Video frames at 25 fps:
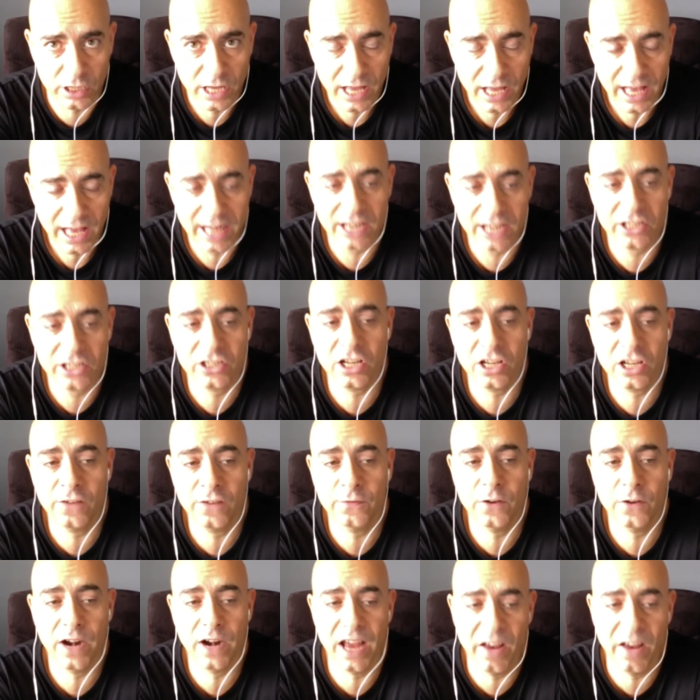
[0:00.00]
and it's tough
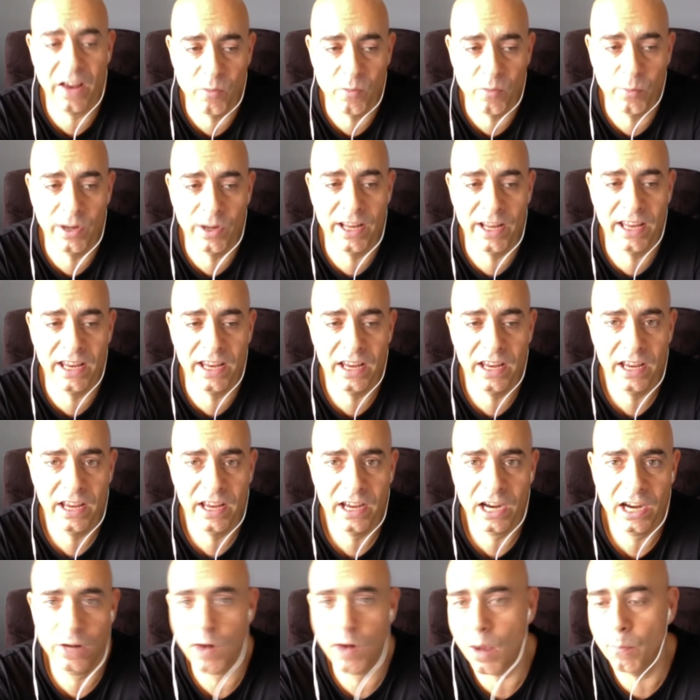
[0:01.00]
for everybody
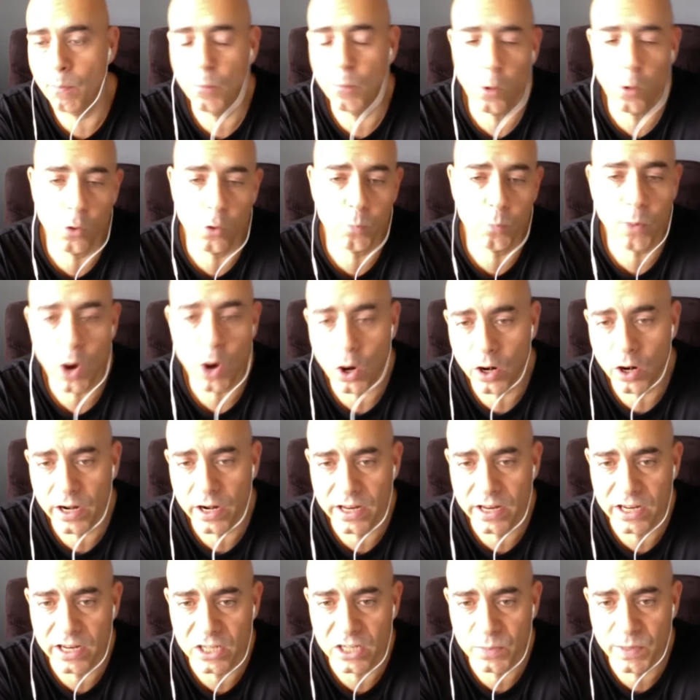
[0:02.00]
around both
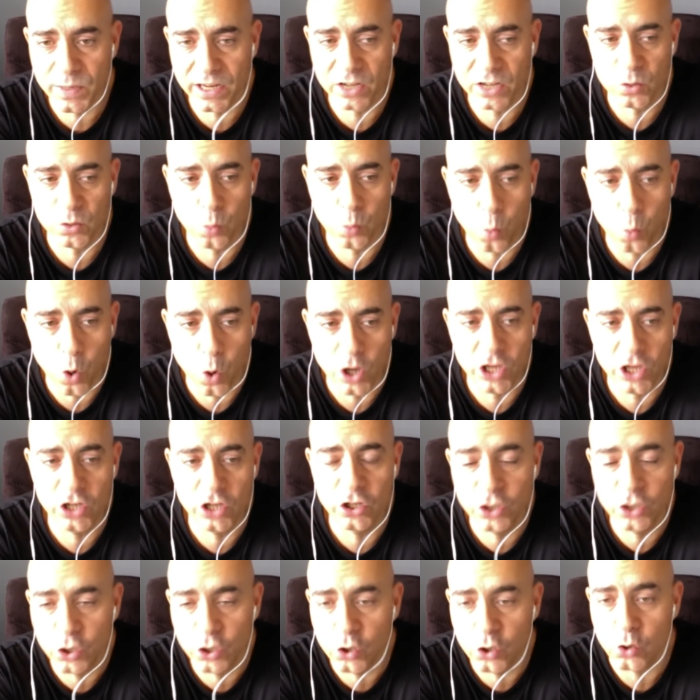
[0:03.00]
parties, because what do you
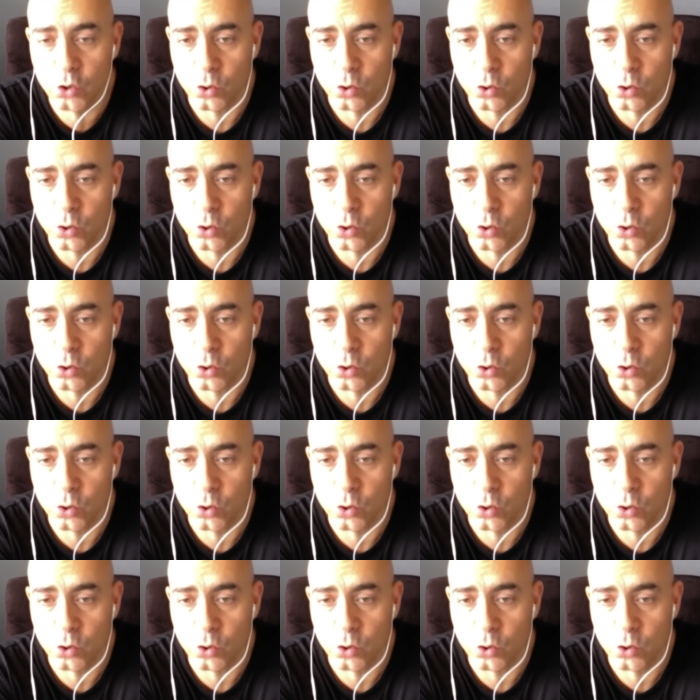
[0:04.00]
do?